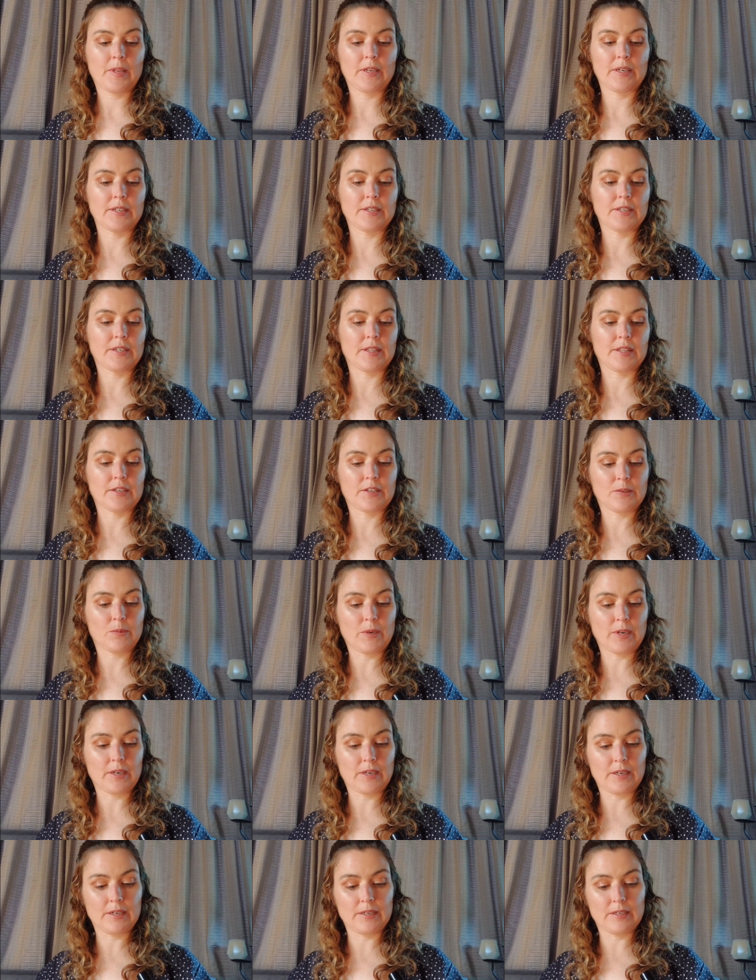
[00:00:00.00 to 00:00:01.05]
And so this
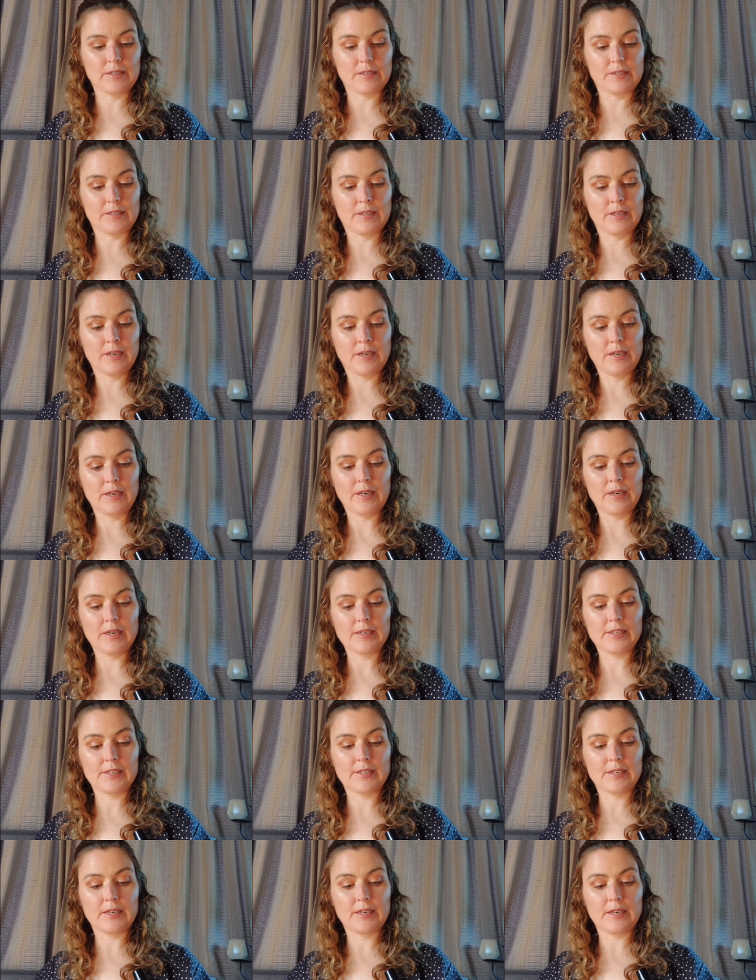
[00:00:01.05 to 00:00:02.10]
one is
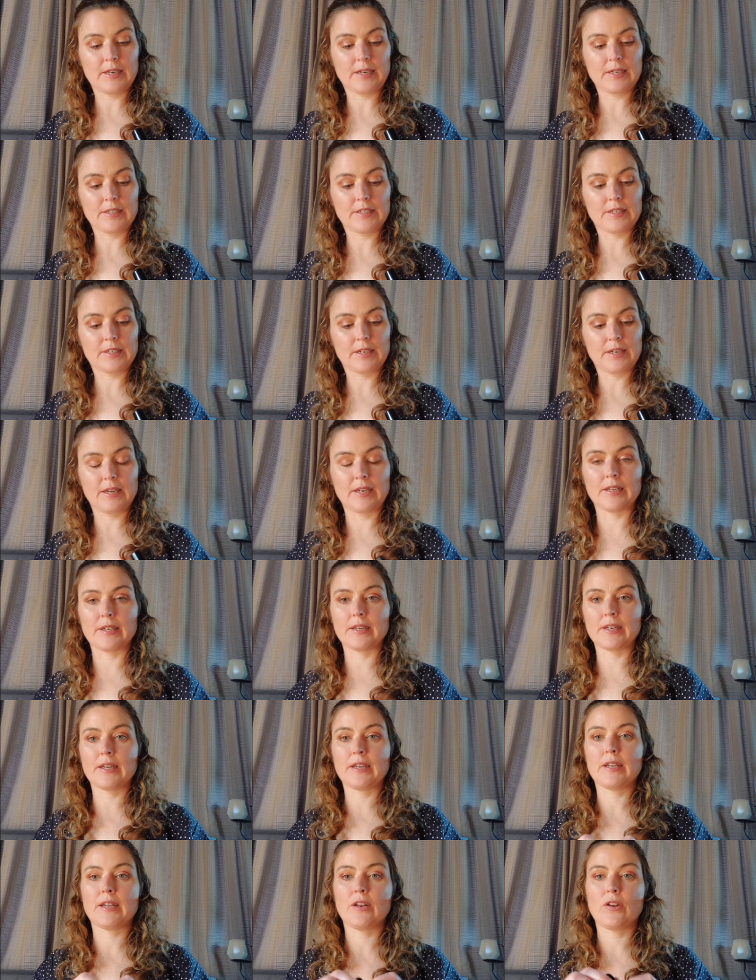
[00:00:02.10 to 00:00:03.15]
Lusterglass
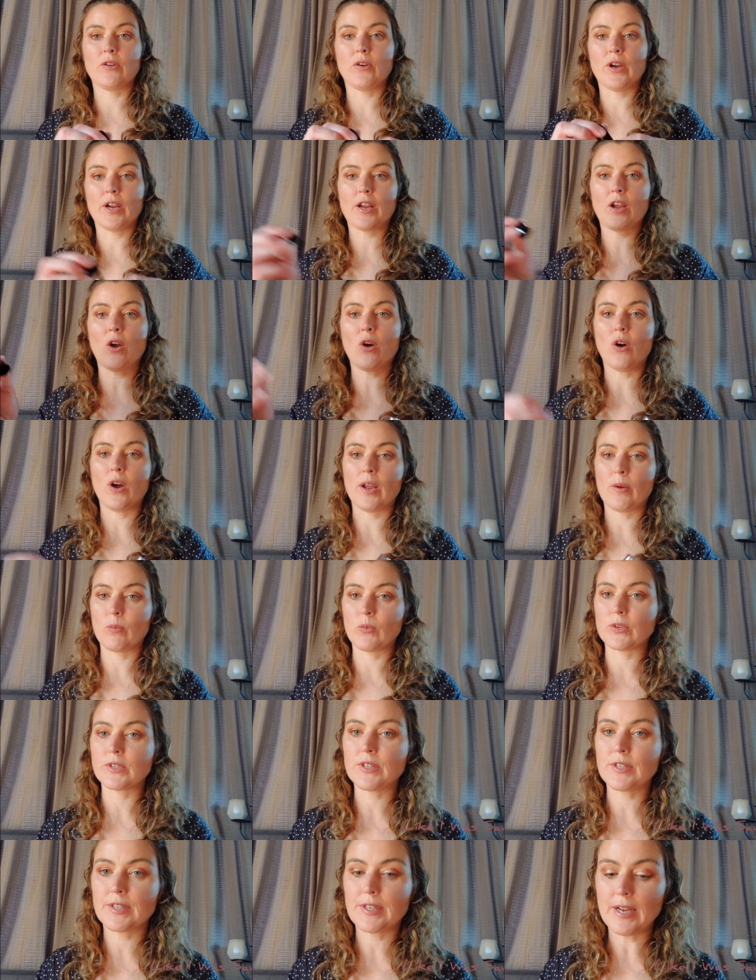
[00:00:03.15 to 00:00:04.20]
in Like I
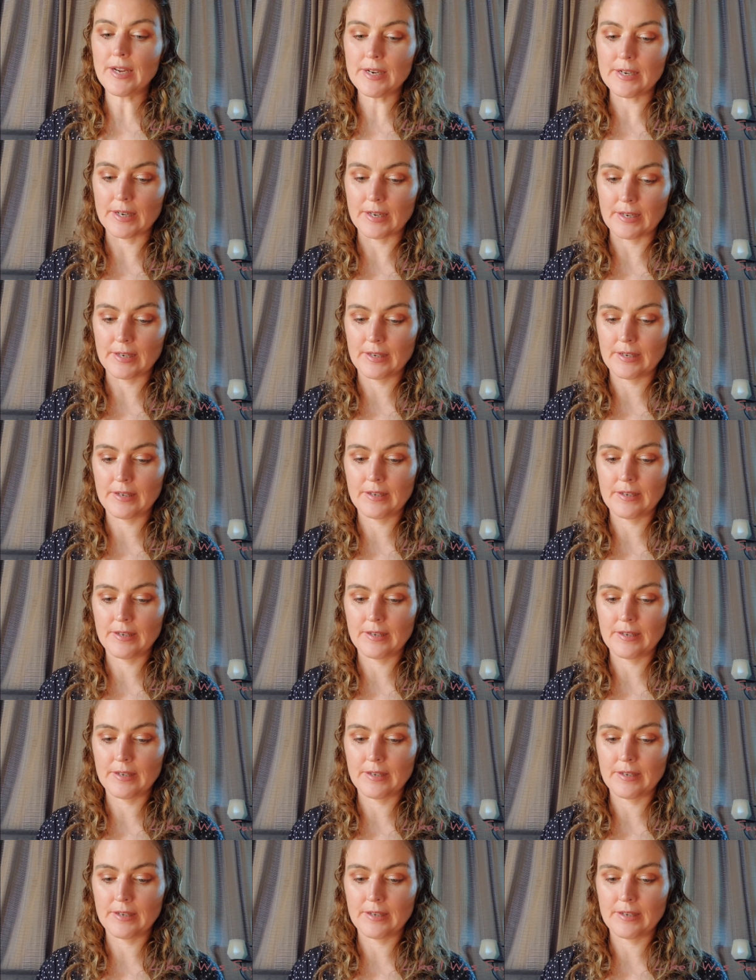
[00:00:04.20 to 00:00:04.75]
Was Saying.